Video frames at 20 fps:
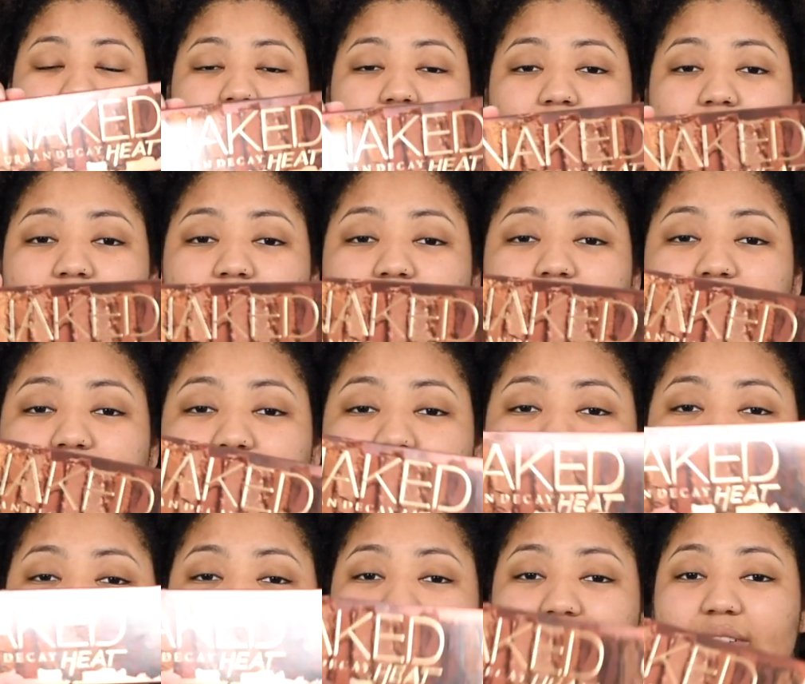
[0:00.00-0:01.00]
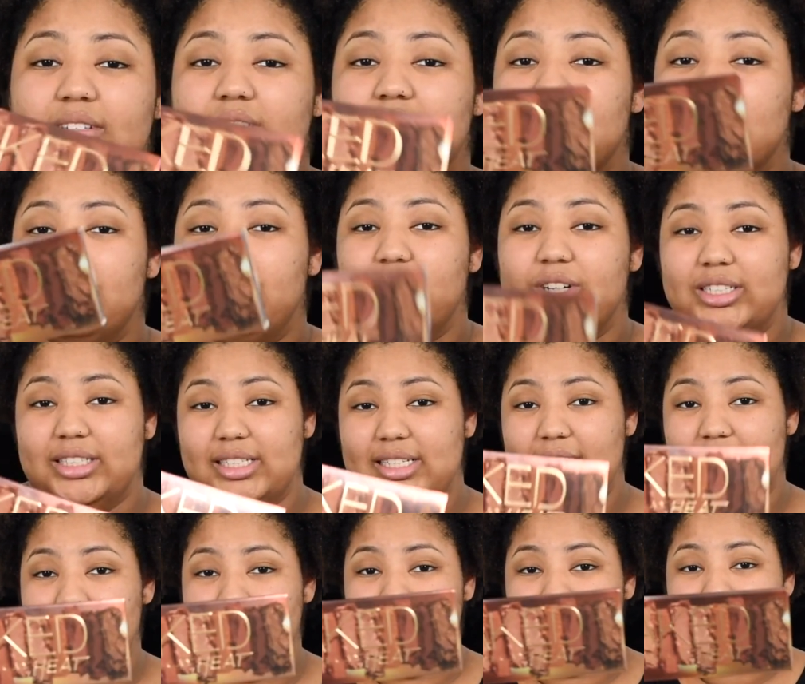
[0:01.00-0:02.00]
And to achieve the look for
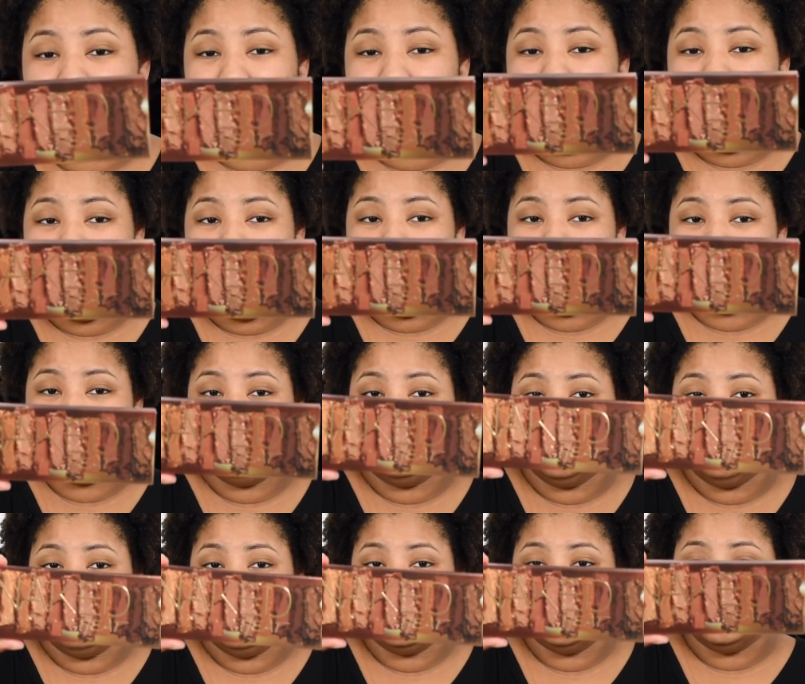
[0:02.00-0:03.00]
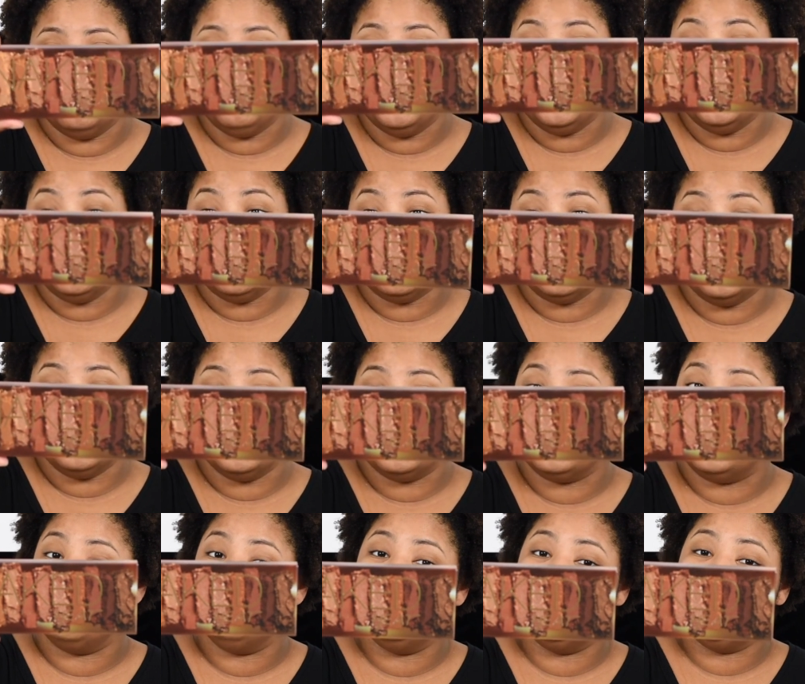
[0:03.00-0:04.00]
today for the eyes, we're going to be using this
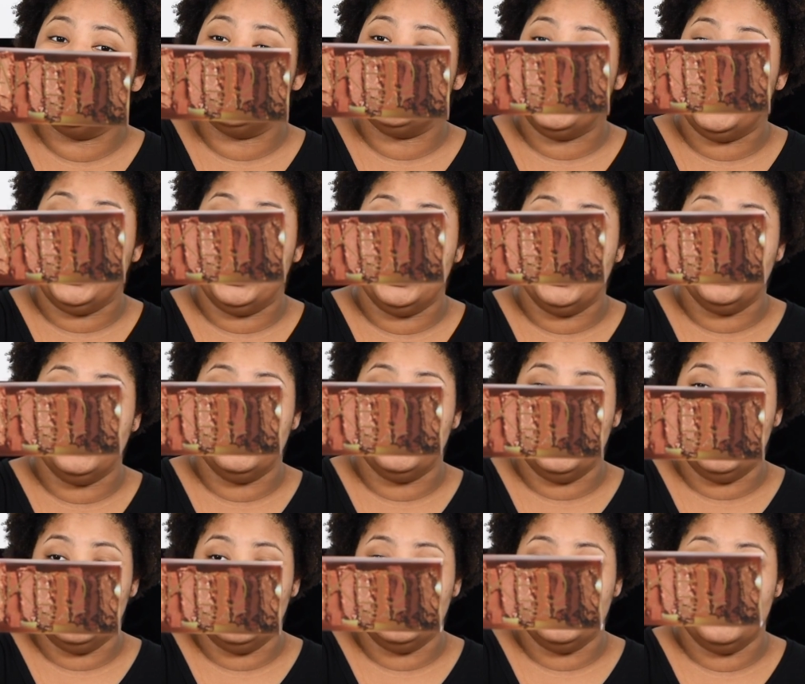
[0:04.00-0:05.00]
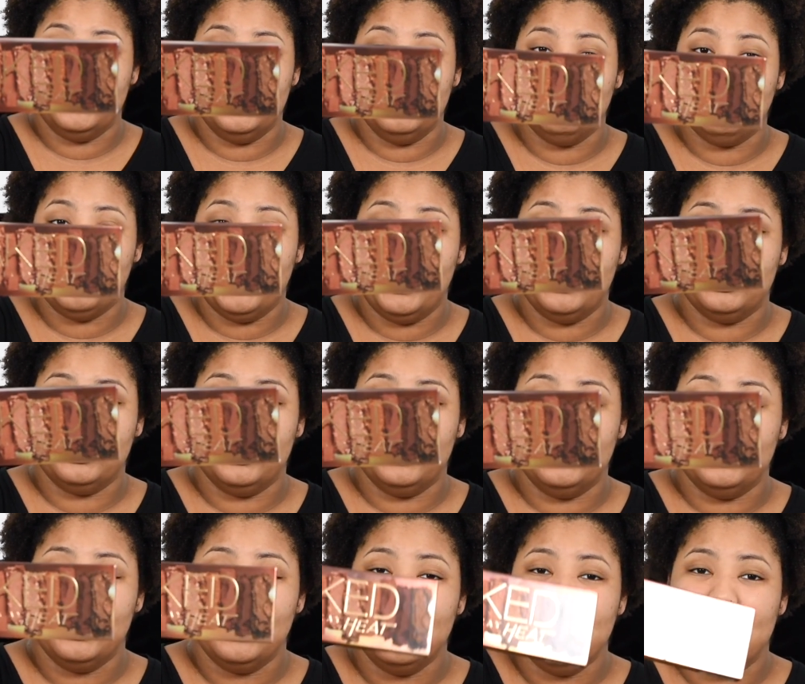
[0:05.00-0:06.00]
Urban Decay Naked Heat
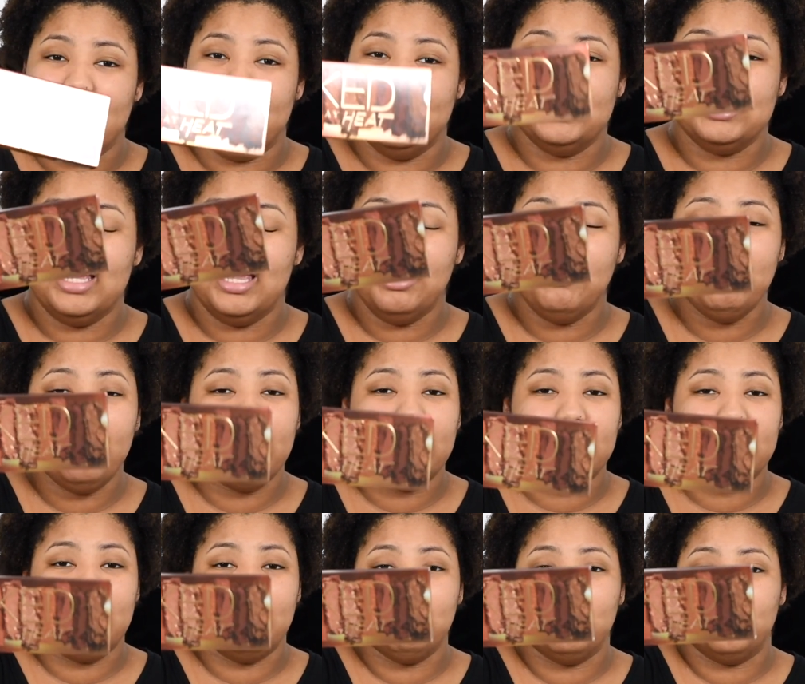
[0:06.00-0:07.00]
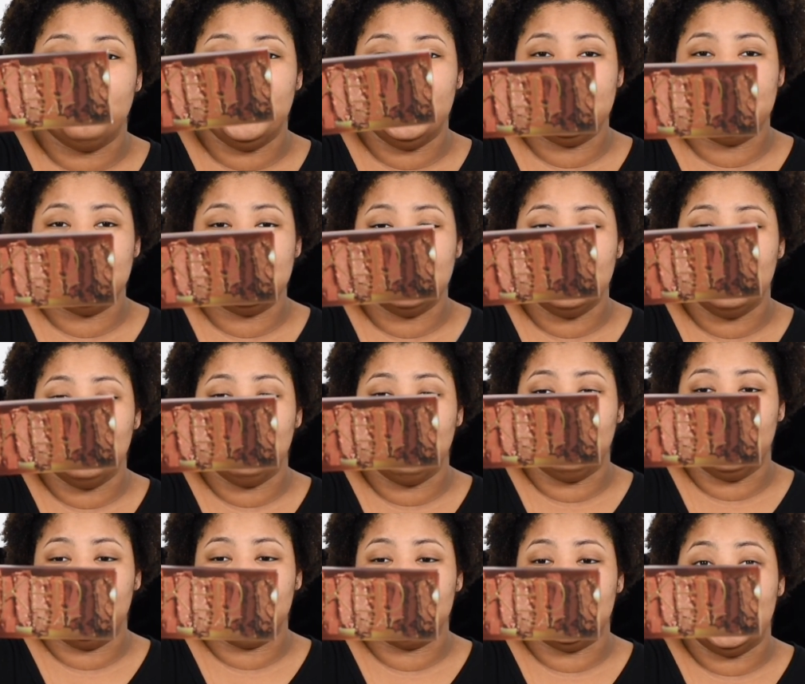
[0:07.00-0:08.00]
Palette. This came out a couple weeks ago,
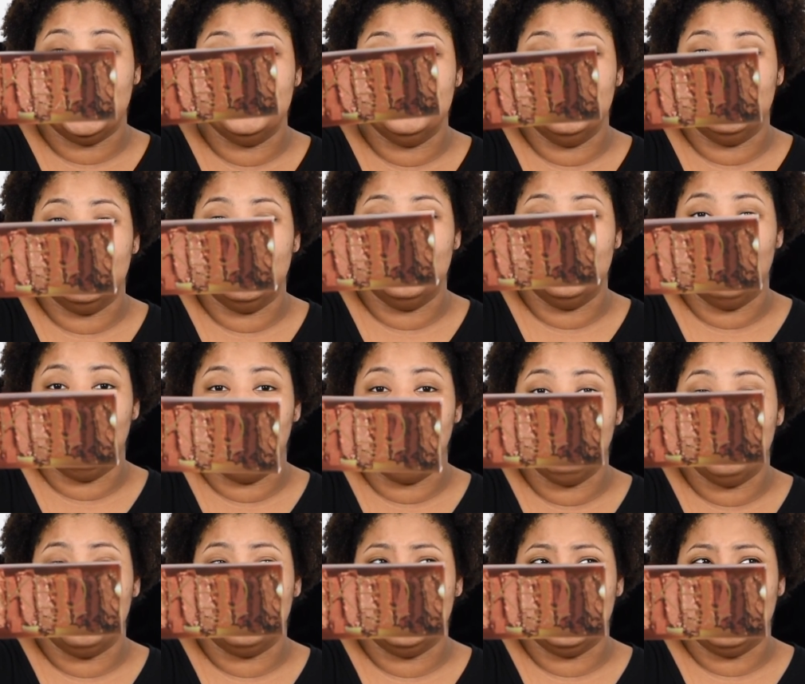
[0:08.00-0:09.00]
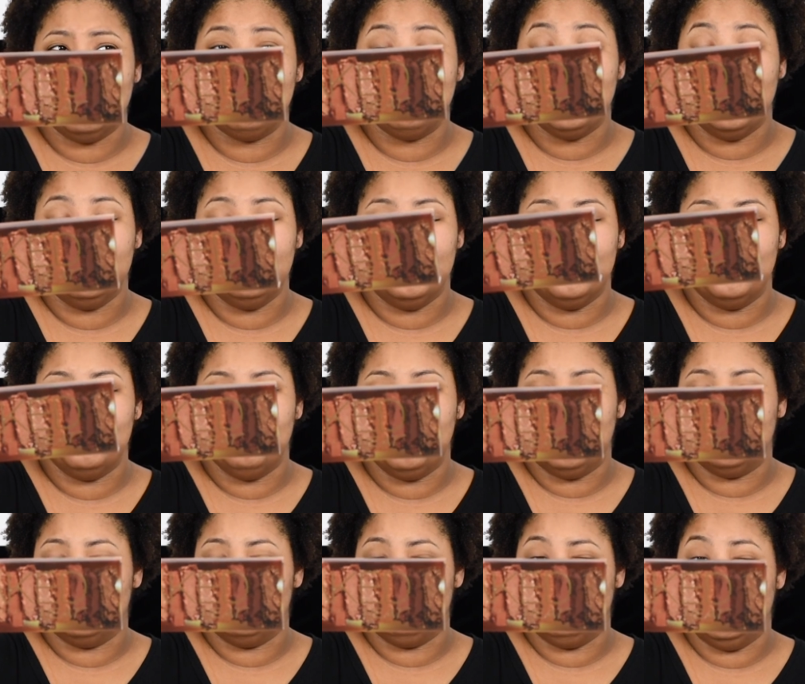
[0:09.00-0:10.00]
which I didn't know about it. I found out
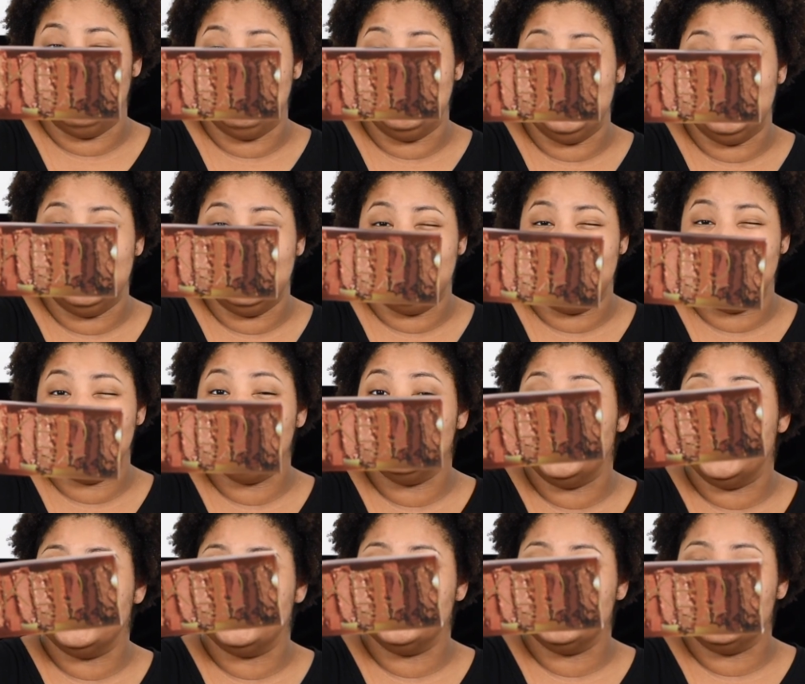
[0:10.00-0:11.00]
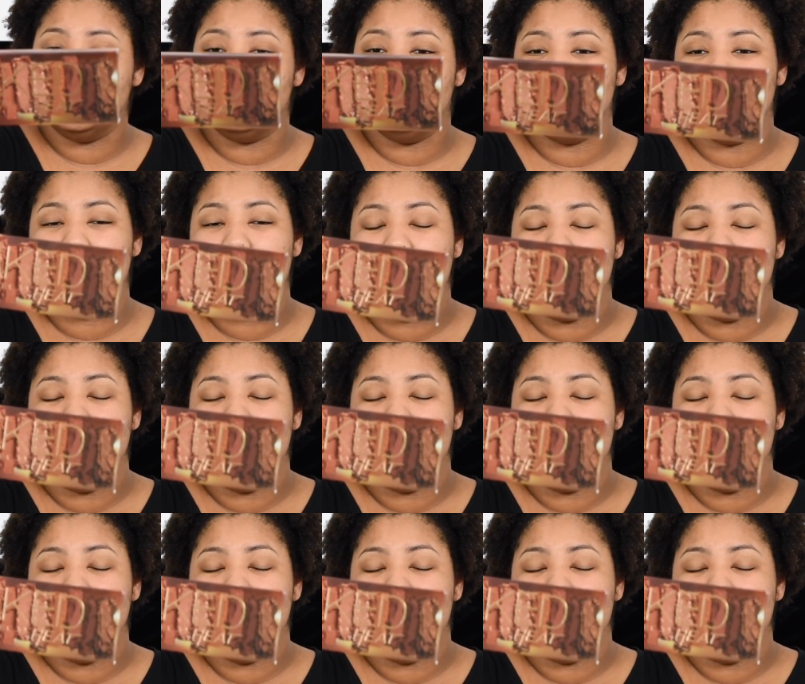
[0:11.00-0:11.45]
about it maybe 2 days ago.